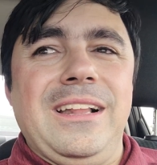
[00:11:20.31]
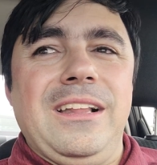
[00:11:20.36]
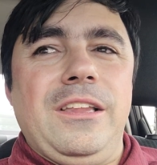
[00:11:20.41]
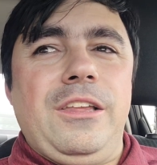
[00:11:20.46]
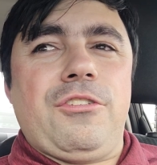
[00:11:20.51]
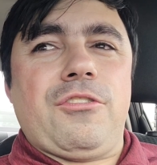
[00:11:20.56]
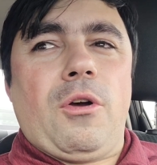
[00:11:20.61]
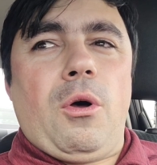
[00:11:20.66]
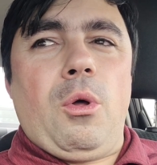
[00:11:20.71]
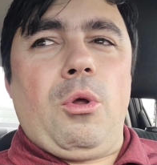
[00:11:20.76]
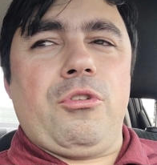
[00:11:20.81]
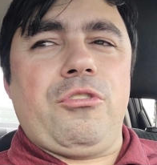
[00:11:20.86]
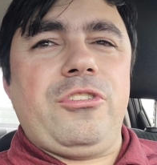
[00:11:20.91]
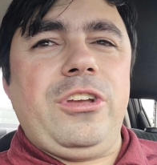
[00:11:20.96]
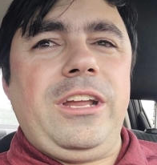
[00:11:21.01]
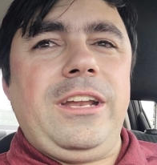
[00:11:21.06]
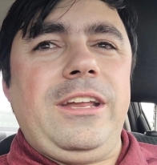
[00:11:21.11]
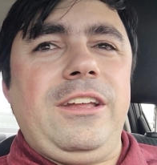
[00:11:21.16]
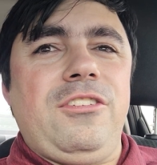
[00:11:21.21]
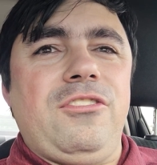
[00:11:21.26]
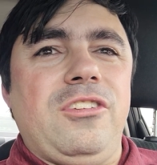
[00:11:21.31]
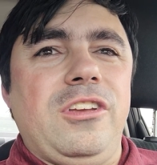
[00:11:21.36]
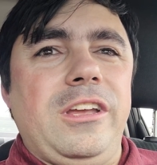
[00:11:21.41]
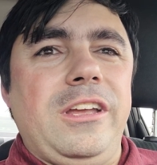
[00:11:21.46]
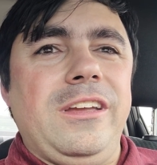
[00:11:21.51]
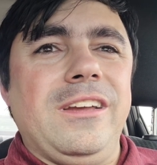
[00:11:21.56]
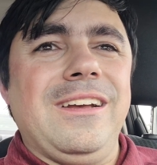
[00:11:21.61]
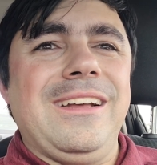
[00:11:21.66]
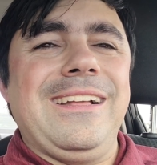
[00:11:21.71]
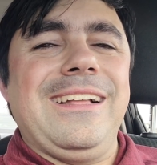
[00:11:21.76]
This whole
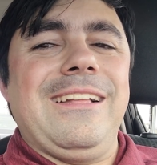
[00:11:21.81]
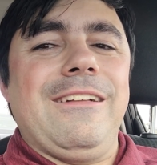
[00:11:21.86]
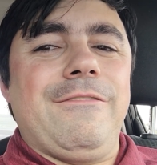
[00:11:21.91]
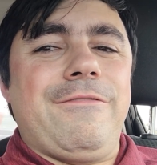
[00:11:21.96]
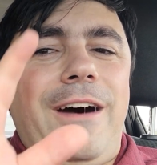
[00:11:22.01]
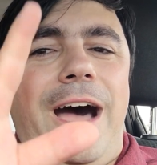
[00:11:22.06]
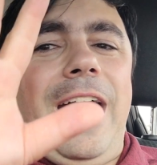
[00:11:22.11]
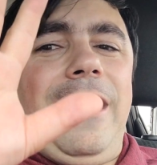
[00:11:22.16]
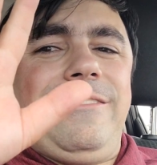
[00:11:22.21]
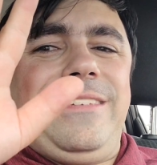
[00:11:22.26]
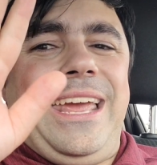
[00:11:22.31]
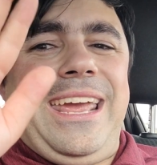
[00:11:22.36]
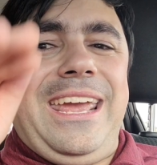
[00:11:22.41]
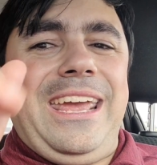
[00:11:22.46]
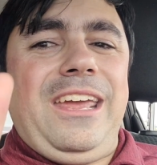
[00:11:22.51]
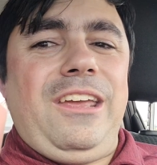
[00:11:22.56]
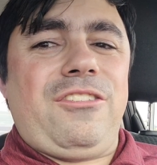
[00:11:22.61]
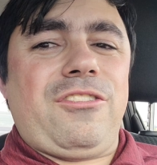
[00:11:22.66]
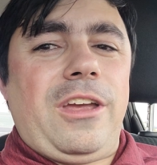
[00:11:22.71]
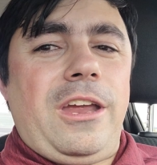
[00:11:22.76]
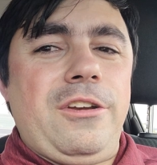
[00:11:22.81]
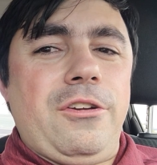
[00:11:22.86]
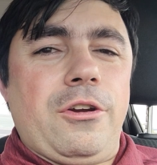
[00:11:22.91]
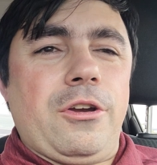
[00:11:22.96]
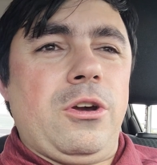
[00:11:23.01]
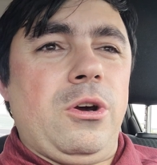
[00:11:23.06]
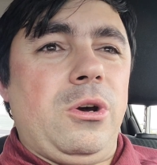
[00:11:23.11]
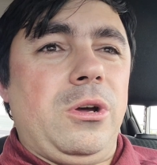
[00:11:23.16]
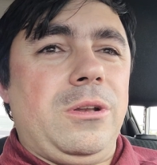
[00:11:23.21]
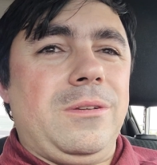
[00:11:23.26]
CDC, five days and you're
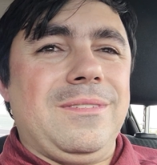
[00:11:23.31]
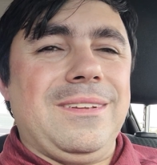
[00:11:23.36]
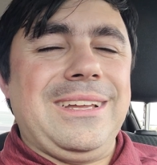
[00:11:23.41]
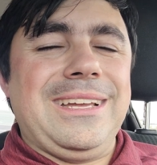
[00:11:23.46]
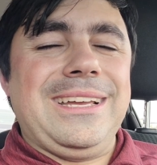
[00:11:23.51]
good.